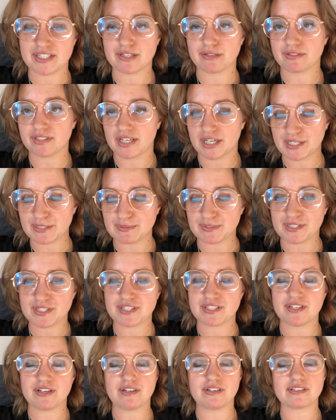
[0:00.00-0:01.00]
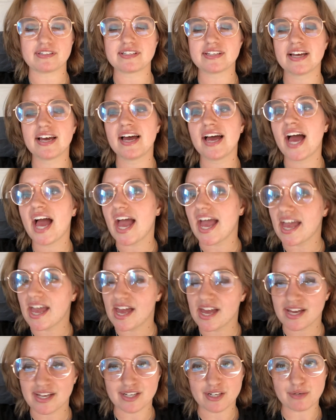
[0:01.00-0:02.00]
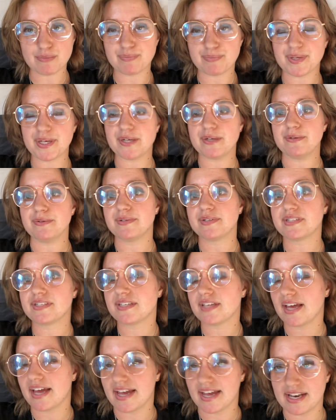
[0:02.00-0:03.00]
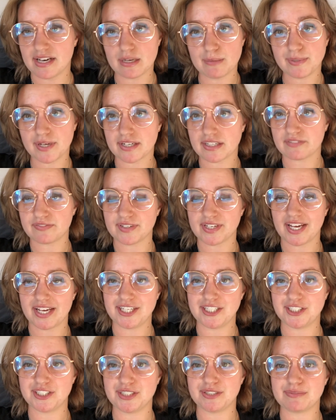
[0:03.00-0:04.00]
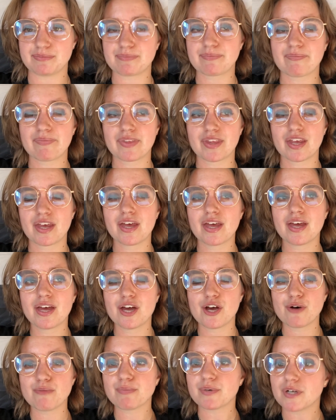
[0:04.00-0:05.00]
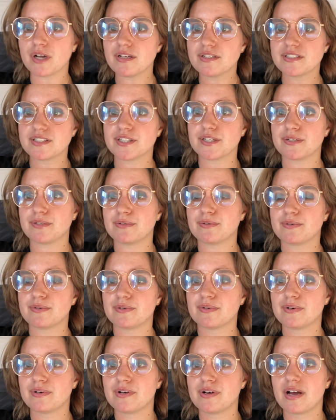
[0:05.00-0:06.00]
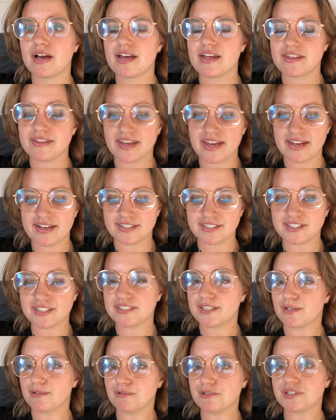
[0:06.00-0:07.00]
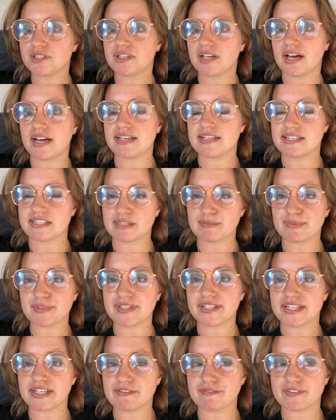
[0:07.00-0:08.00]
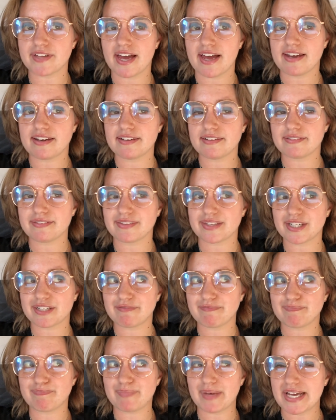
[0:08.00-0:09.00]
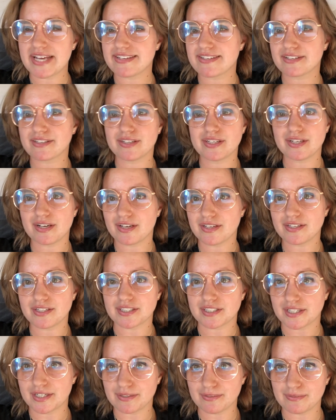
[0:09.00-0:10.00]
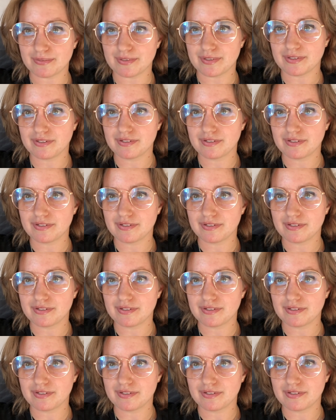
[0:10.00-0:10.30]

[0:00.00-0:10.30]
sexual assault and abuse and objectification, but also they are socialized to believe that they're basically on their own,